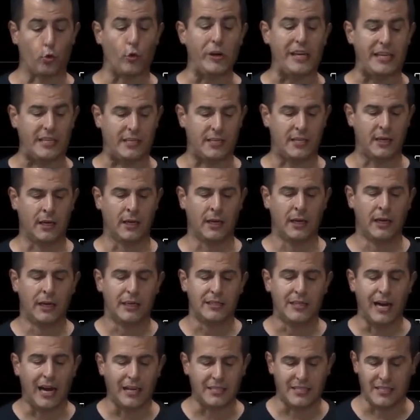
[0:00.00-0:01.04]
greet.
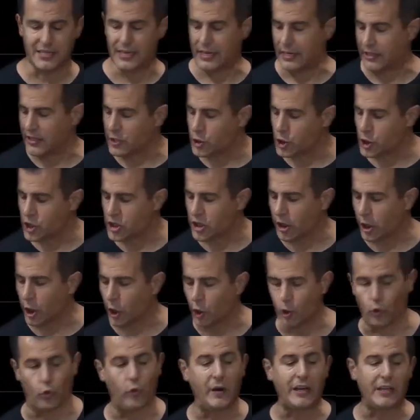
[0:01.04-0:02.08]
50c that's just going
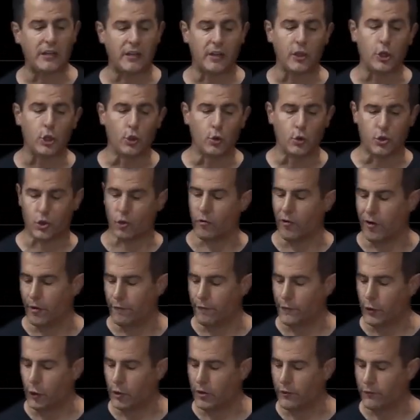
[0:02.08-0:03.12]
to greet the user in
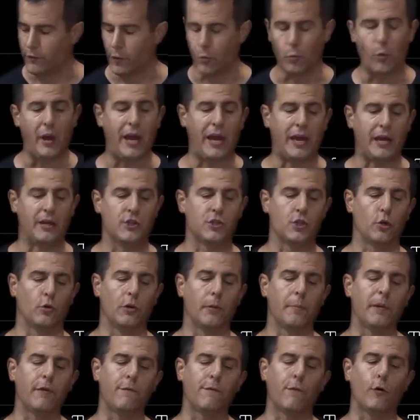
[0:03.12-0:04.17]
a few different ways. So
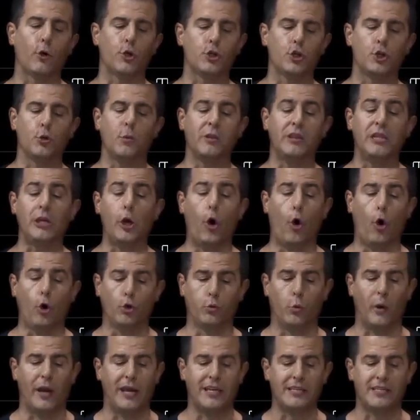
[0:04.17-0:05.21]
let me first do it the
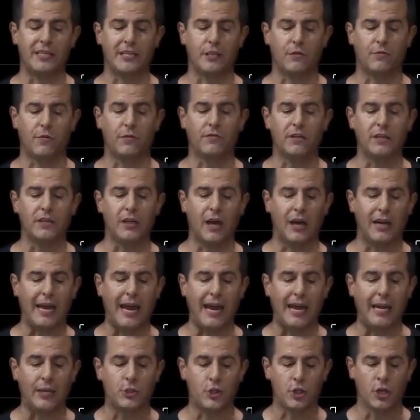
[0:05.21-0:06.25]
old way,
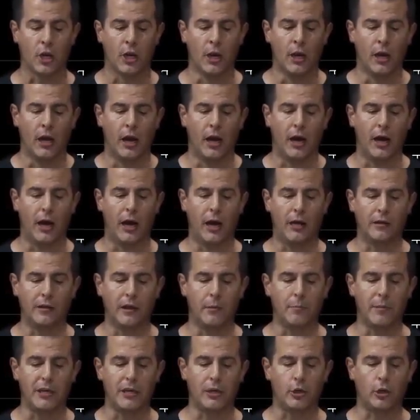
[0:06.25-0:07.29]
cs50.h. Uh,
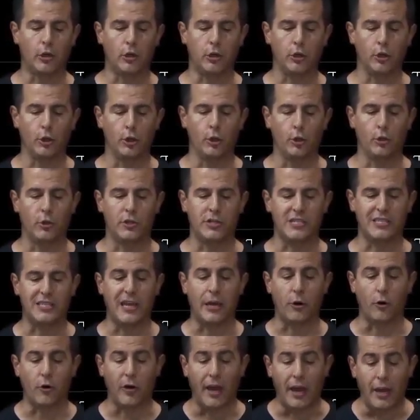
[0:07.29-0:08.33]
let me include
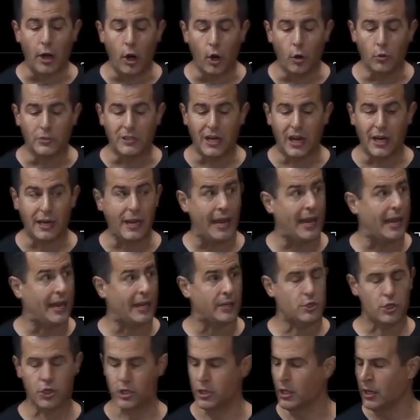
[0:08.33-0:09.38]
standard
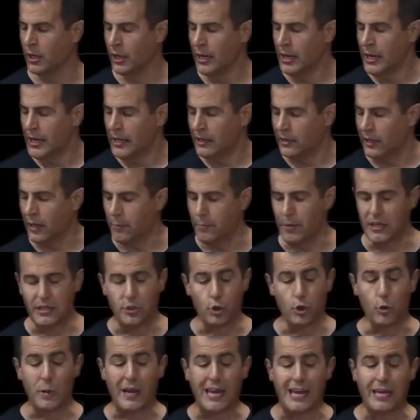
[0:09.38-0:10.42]
io.h. Let me
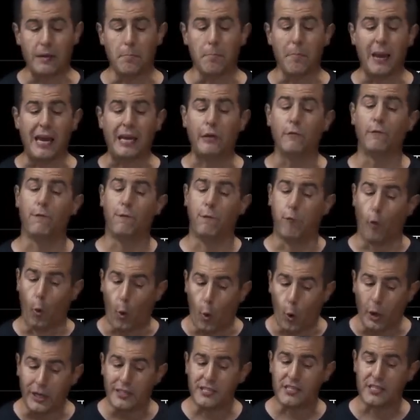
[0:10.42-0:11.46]
do int main
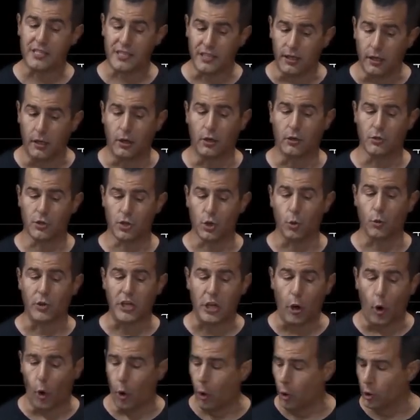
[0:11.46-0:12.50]
void still, so
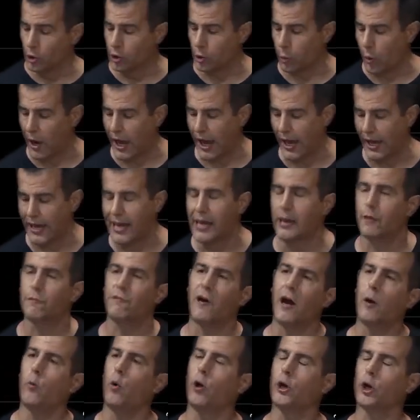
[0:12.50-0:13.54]
the old way. And
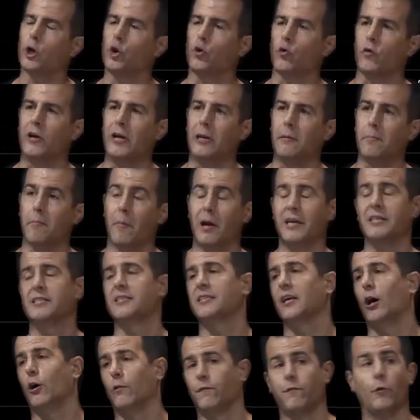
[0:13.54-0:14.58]
if I want to greet
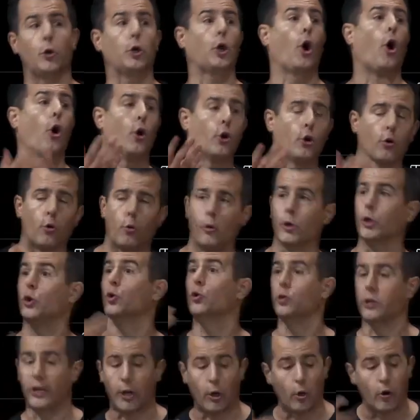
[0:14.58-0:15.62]
myself or Carter or
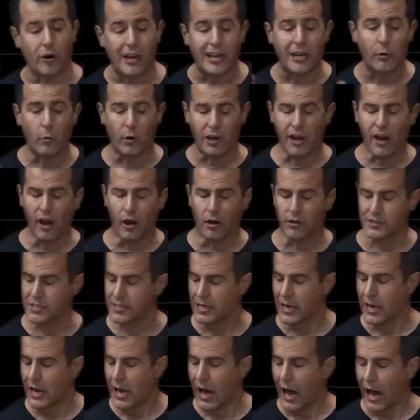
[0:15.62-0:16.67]
Yulia or anyone
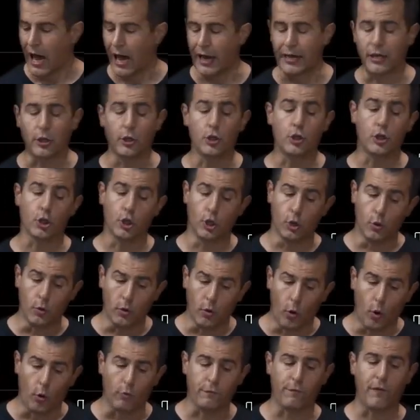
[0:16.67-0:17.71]
else, I could
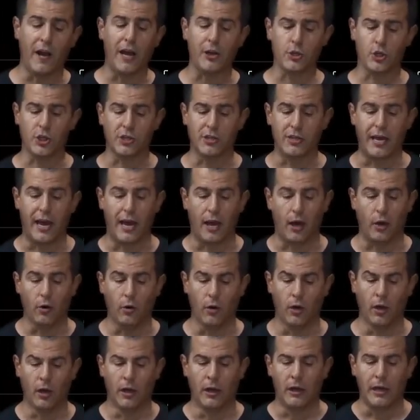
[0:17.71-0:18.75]
do old fashioned
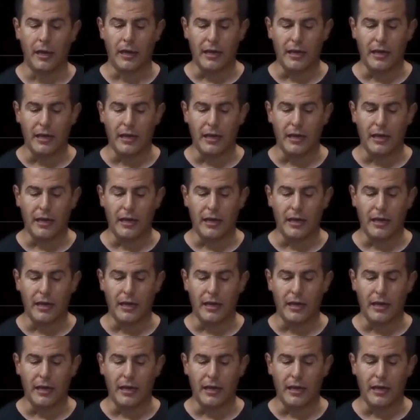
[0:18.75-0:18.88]
now,